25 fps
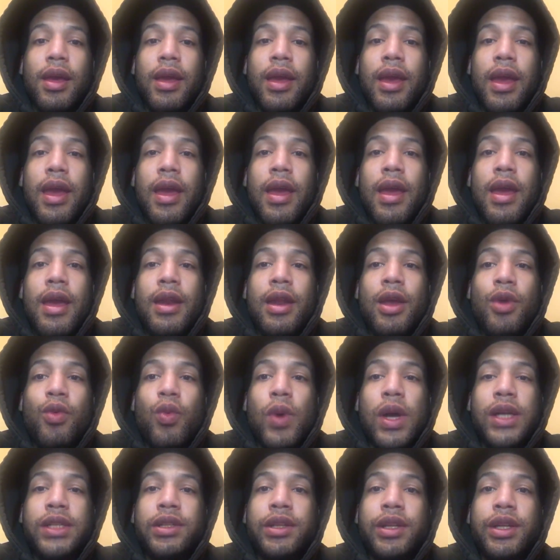And it
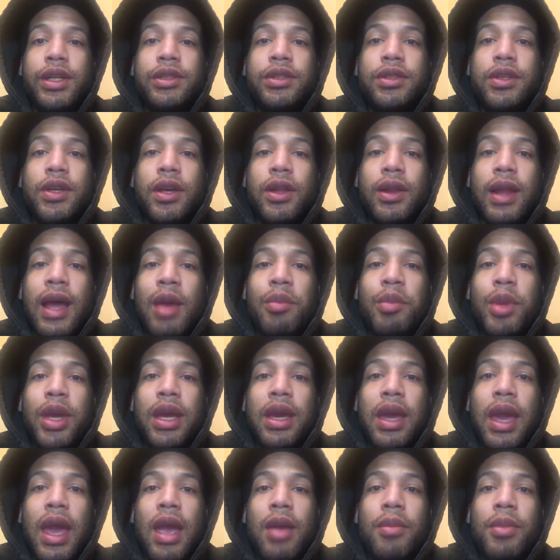wasn't until I
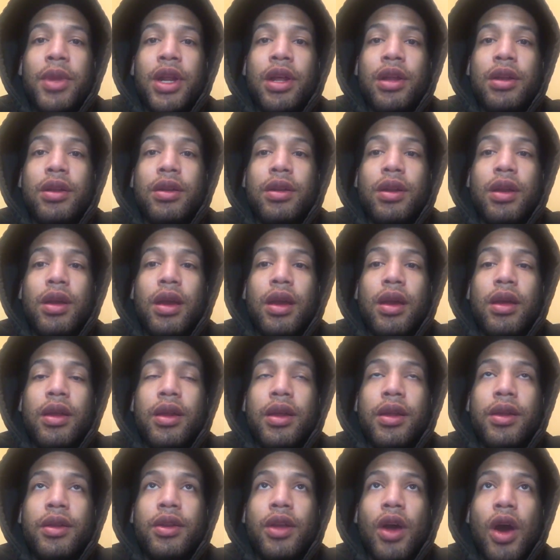became an
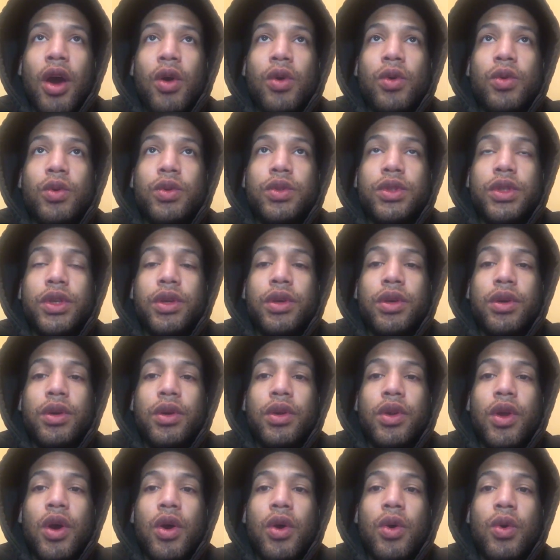adult,
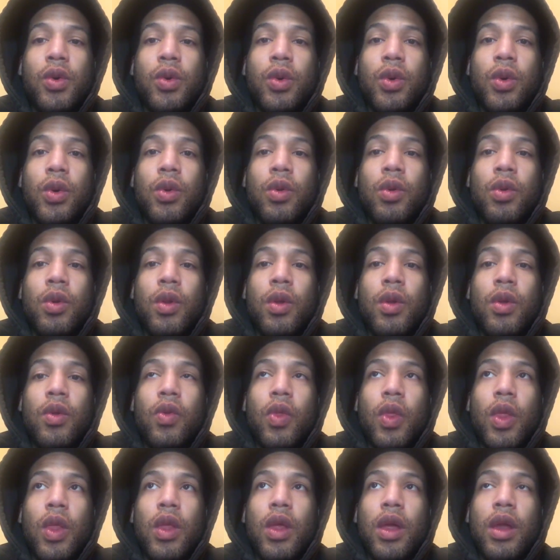
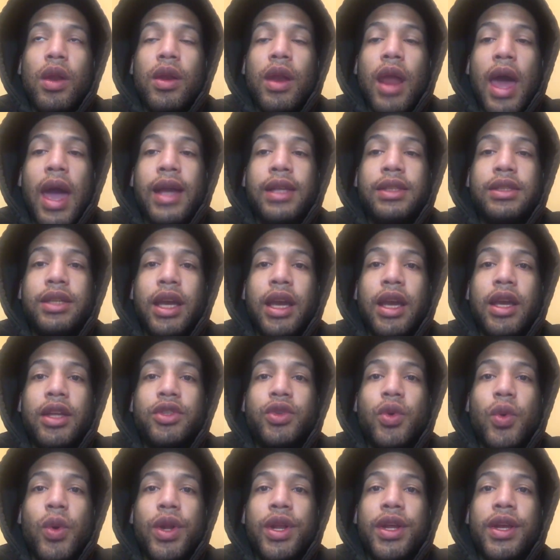19,
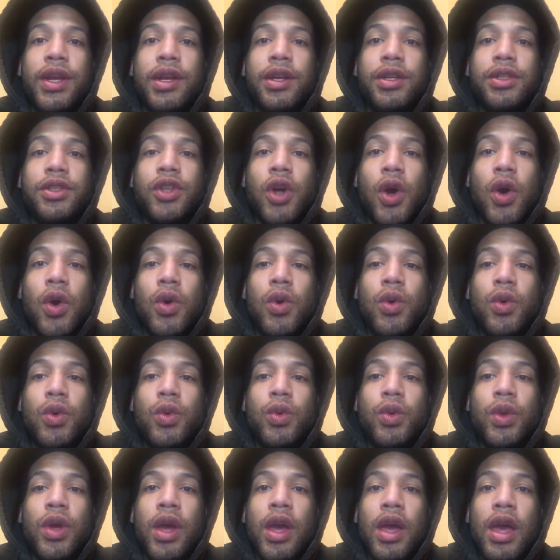20 years
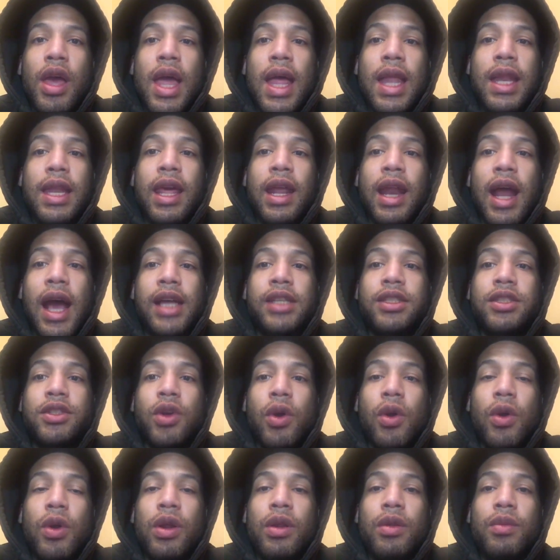old, that I
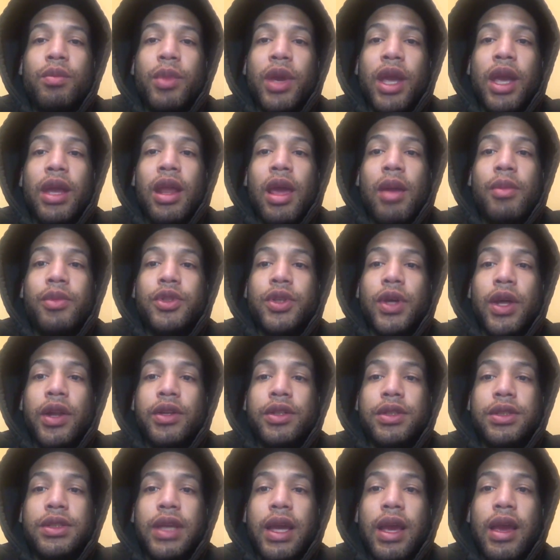started being able to
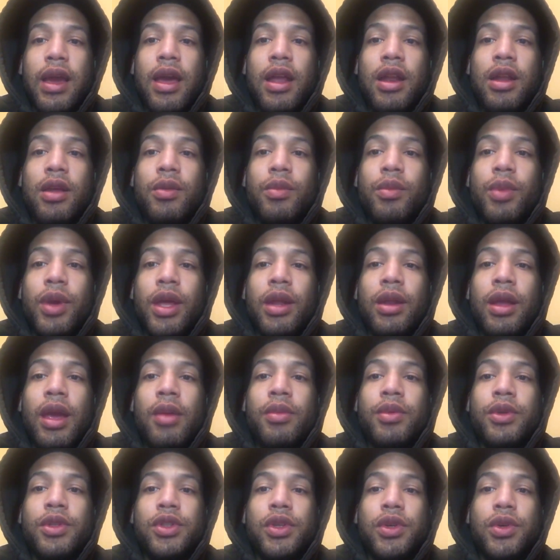understand and being
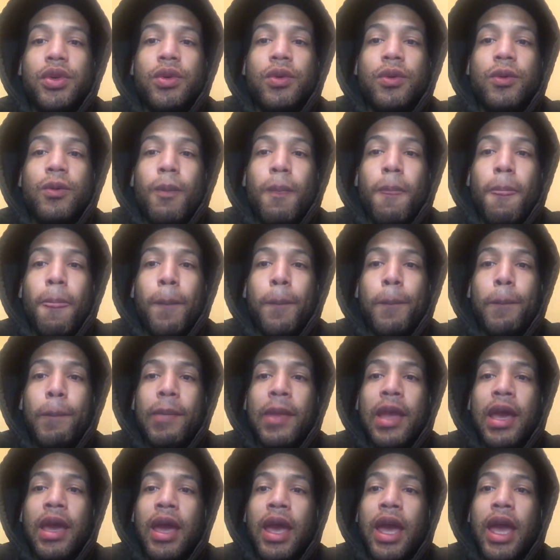able to
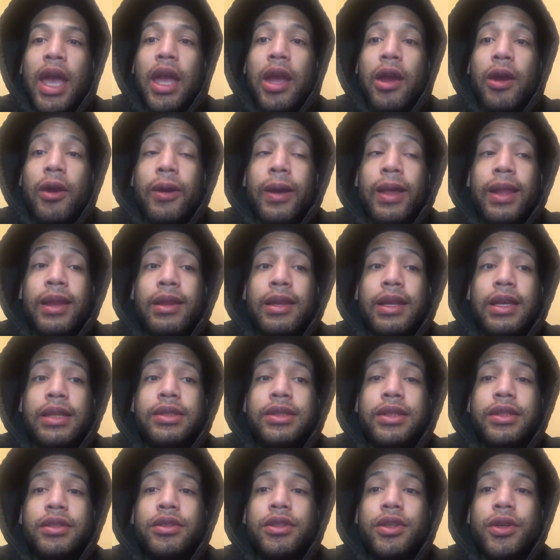hear and
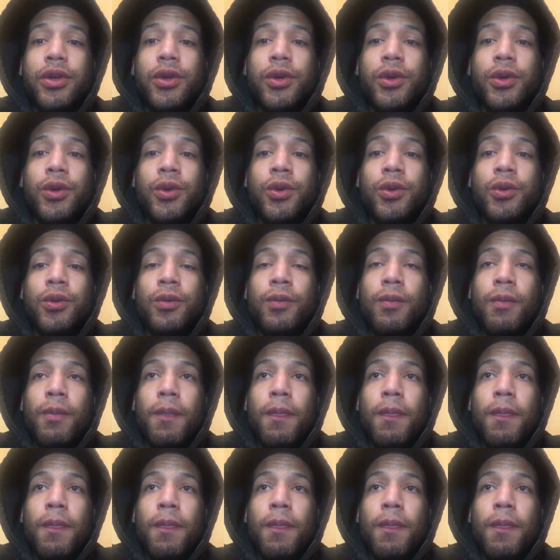listen to